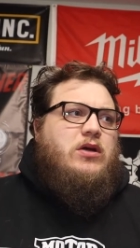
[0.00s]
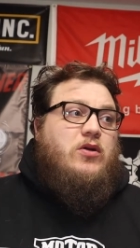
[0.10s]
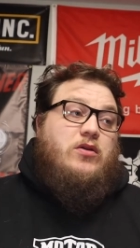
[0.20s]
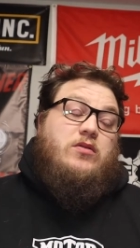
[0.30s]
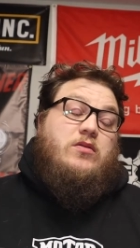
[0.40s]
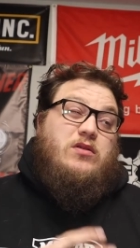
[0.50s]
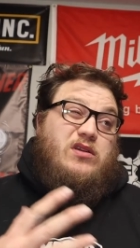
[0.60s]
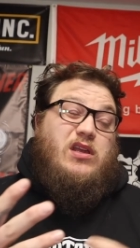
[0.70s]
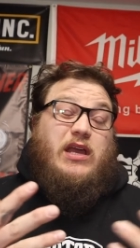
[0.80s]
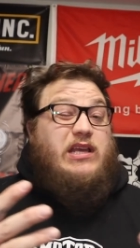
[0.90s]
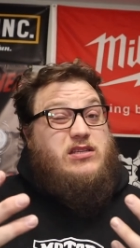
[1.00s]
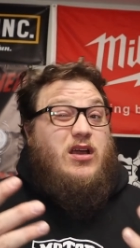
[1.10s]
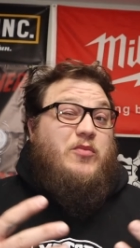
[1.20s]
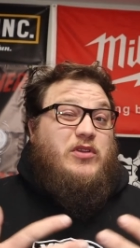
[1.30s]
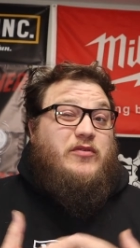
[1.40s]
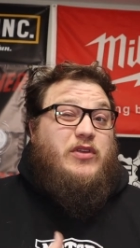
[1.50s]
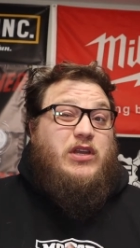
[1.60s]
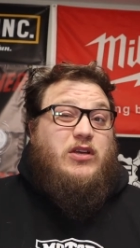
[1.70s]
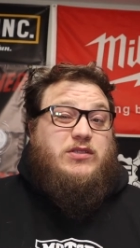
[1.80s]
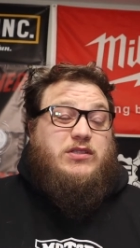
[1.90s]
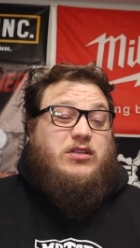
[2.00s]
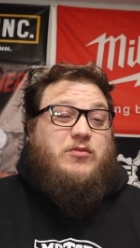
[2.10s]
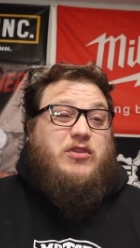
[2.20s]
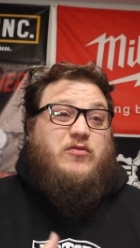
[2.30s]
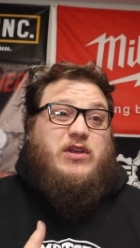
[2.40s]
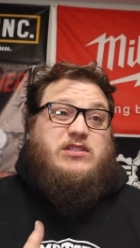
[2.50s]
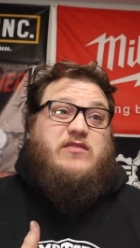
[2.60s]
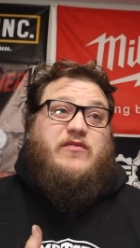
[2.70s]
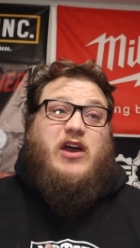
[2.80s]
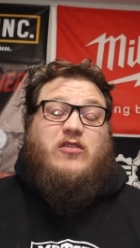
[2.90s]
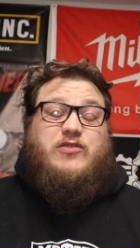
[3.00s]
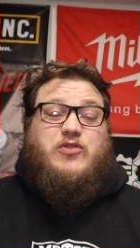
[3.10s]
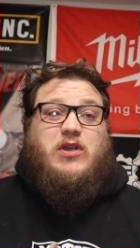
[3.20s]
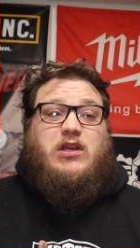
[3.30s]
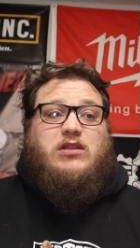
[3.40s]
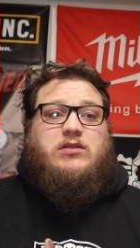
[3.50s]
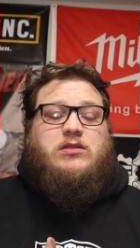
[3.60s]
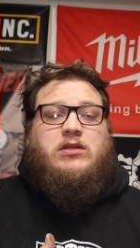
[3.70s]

or I guess couple of videos is gonna be the rest of the valve train